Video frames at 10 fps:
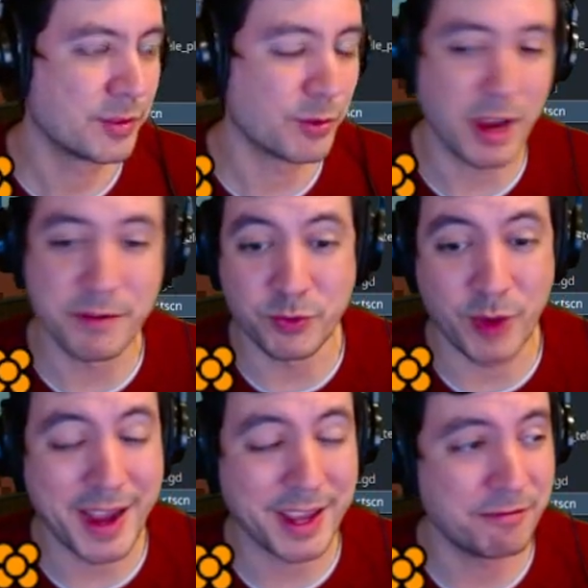covered
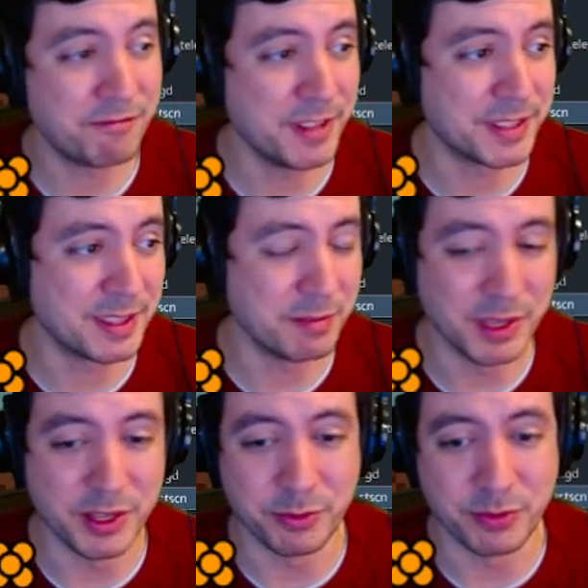wagon fits the
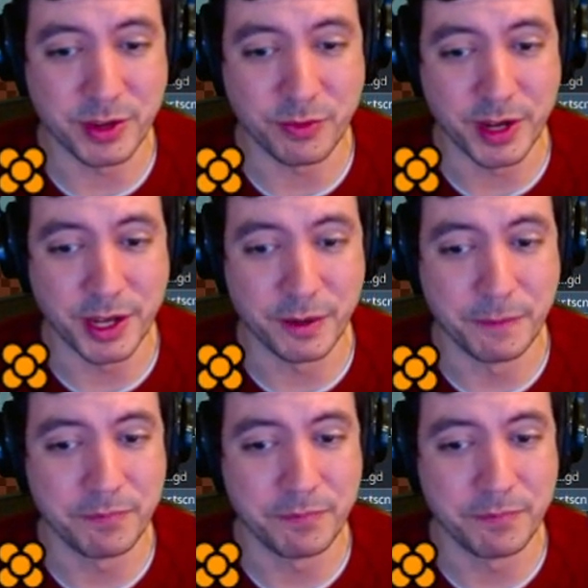bill pretty well.